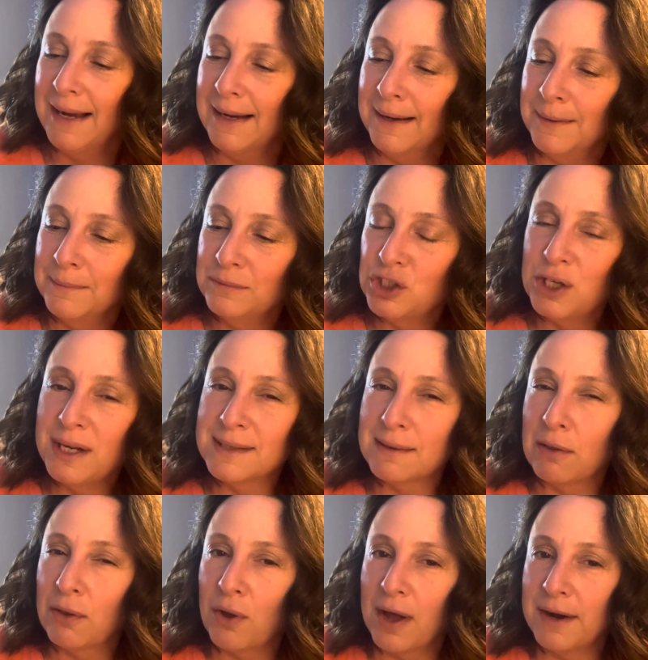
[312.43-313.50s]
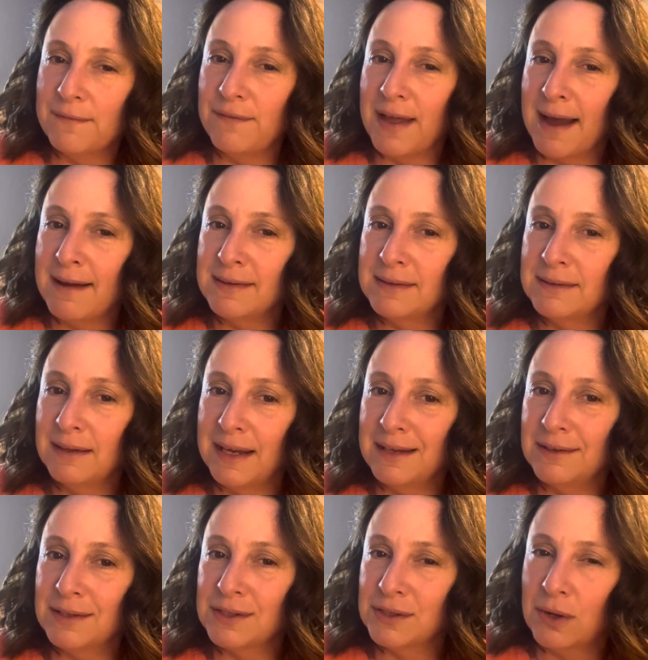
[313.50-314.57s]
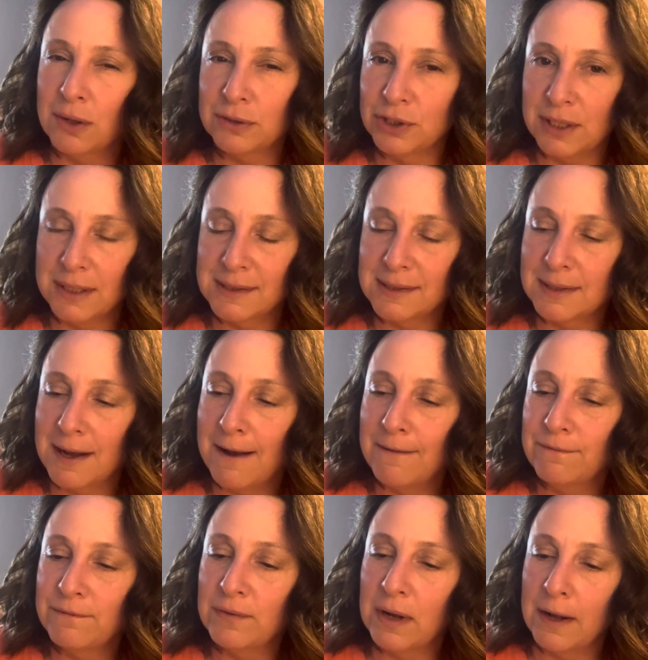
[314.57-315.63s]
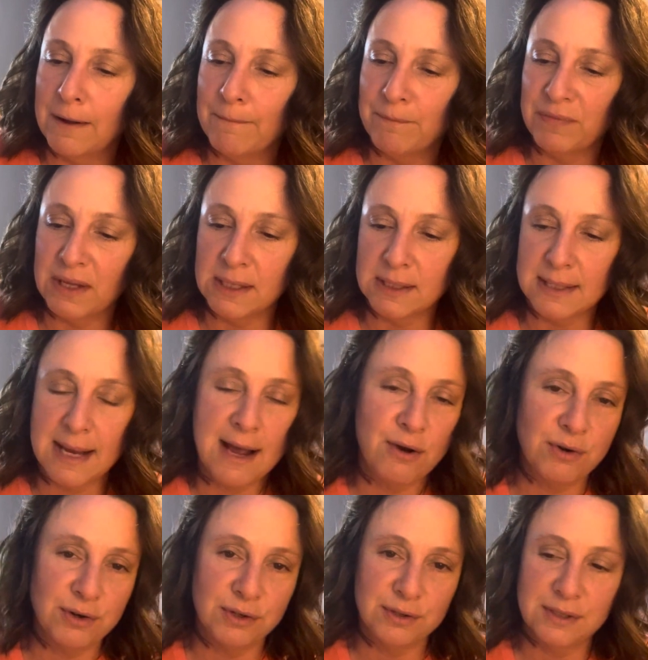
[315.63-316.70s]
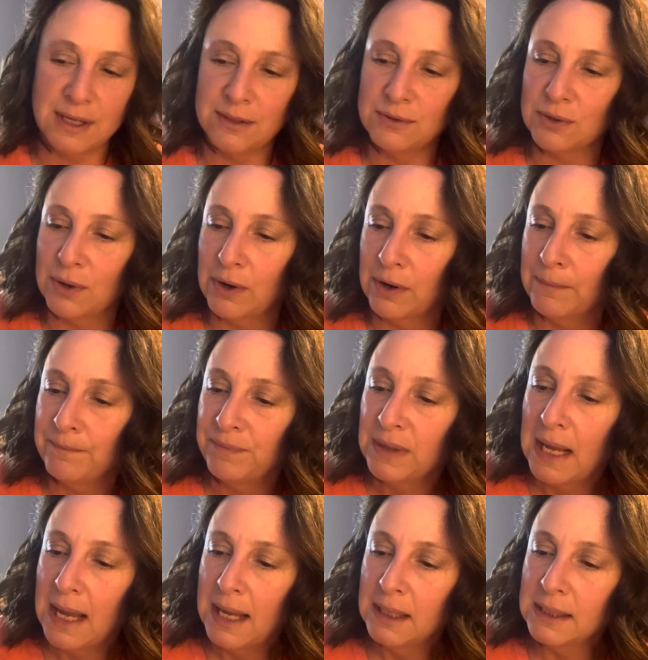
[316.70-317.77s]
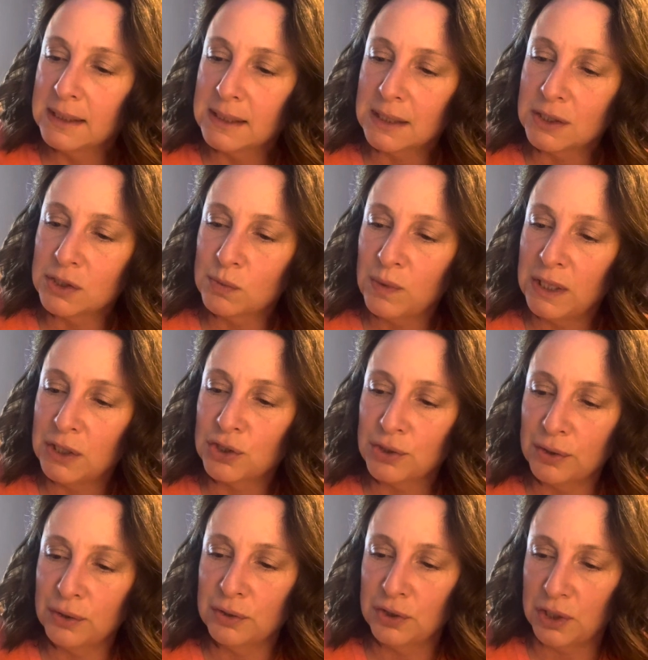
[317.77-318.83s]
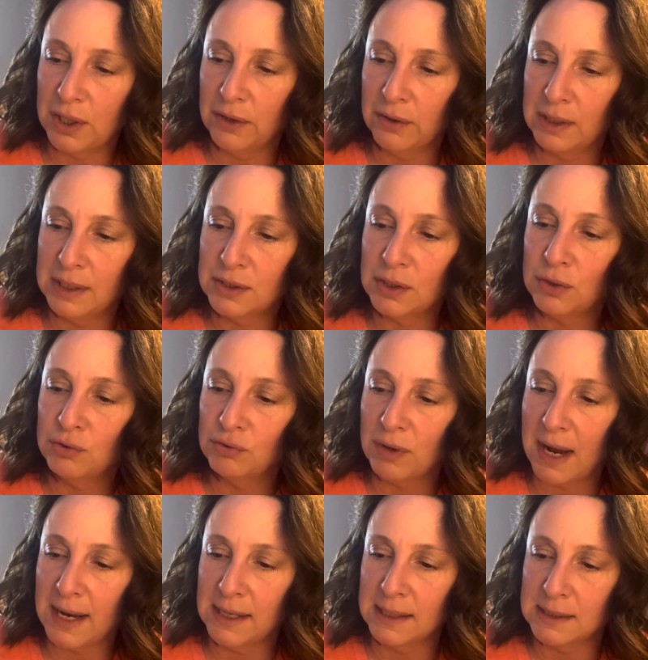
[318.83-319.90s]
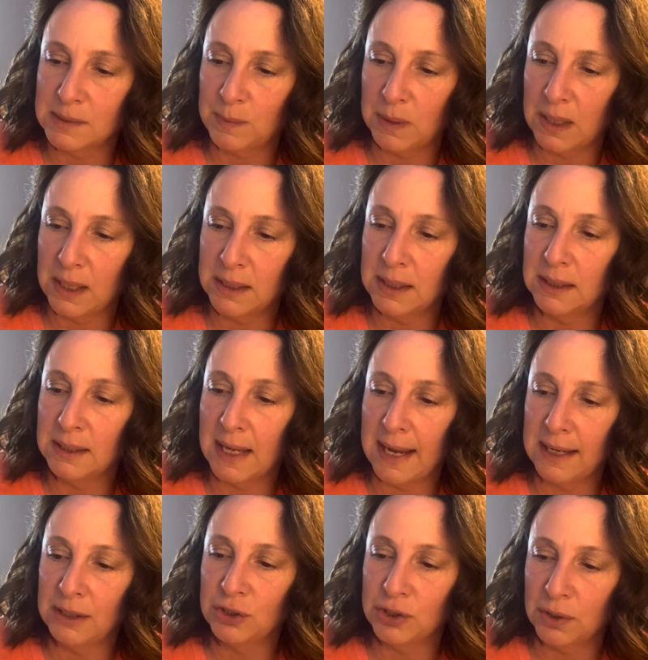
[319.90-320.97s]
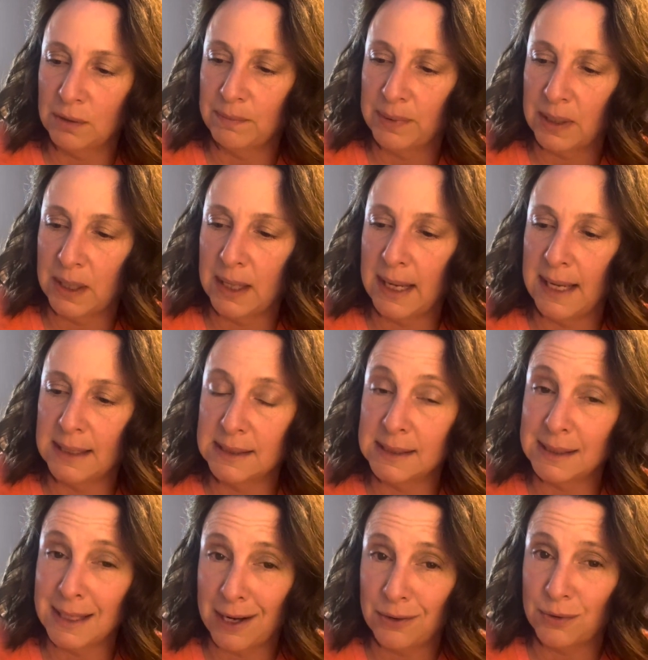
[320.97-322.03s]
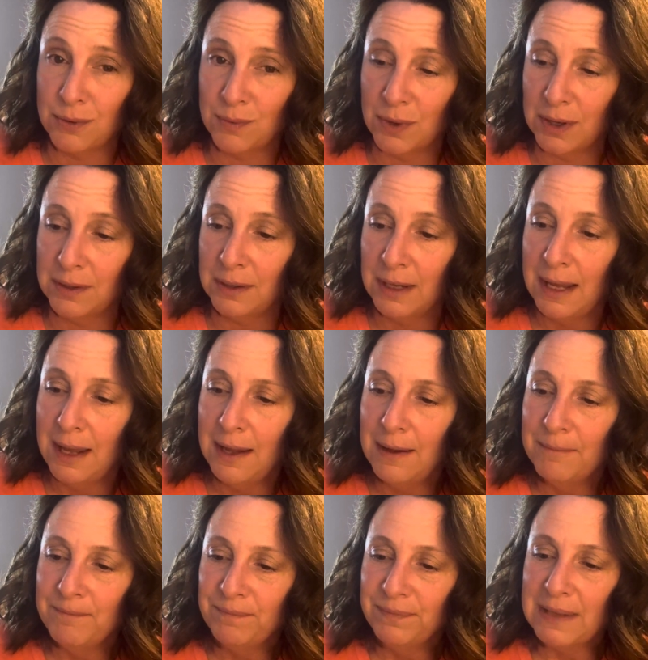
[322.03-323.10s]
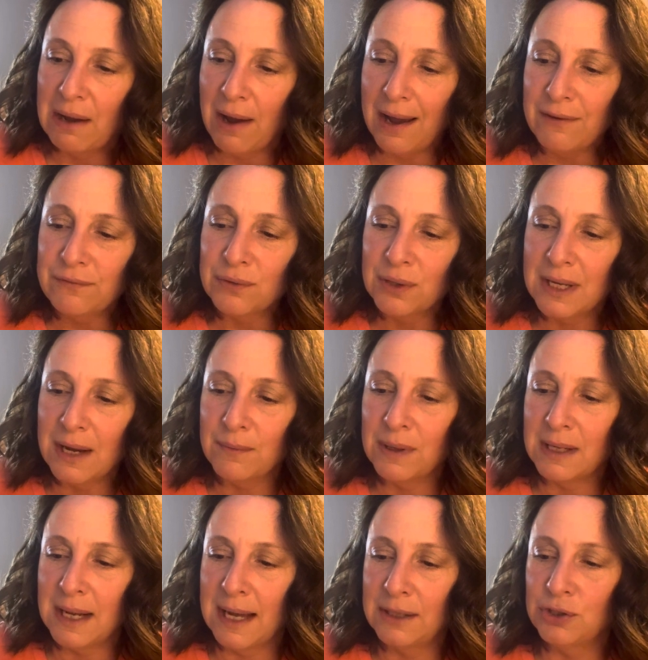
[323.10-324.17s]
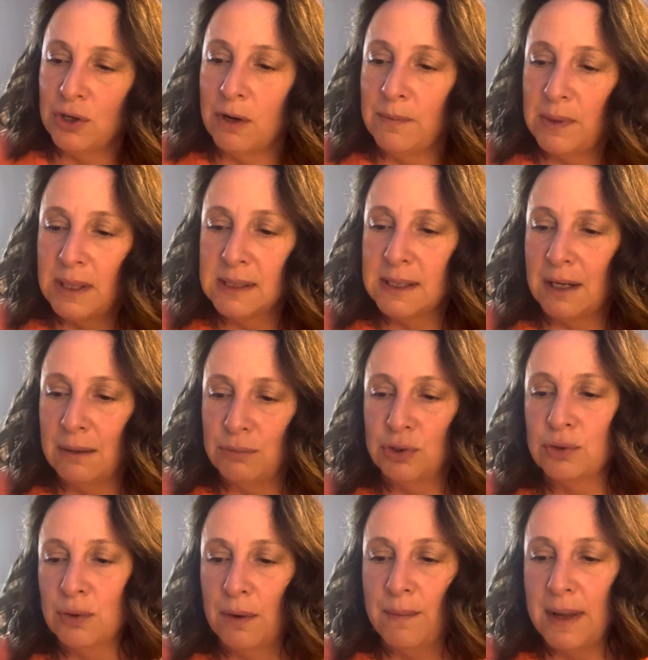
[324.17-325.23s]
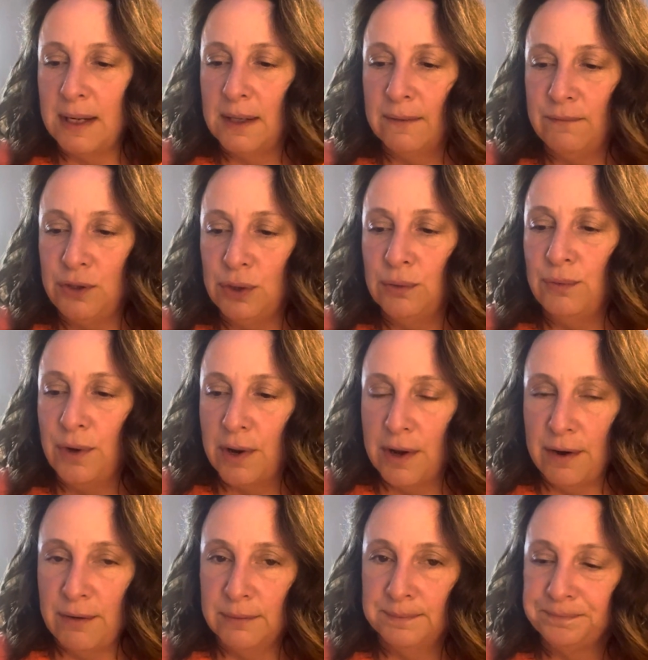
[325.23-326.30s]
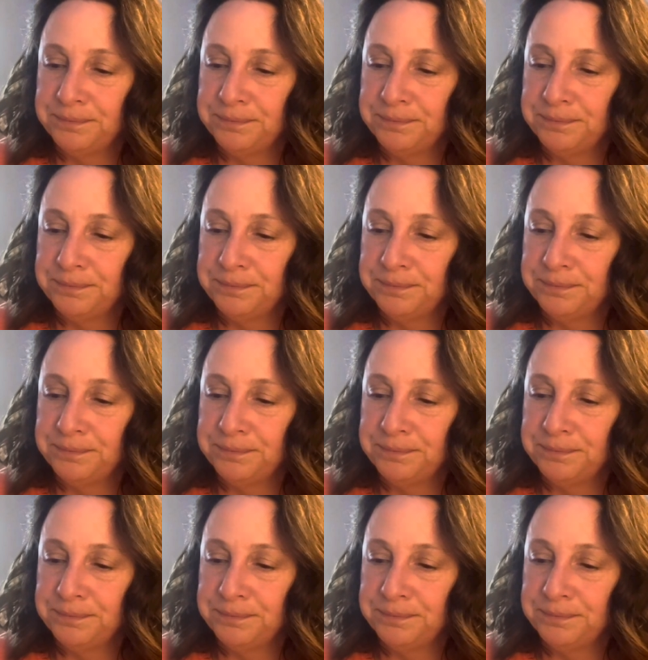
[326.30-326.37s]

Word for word: um, she does a lot of that like nostalgic stuff um, is how her scents are. This is sweet sugared cherries, dragon's blood, nag champa, and sandalwood. Now, I forget what nag champa is, and I'm sure many of you know.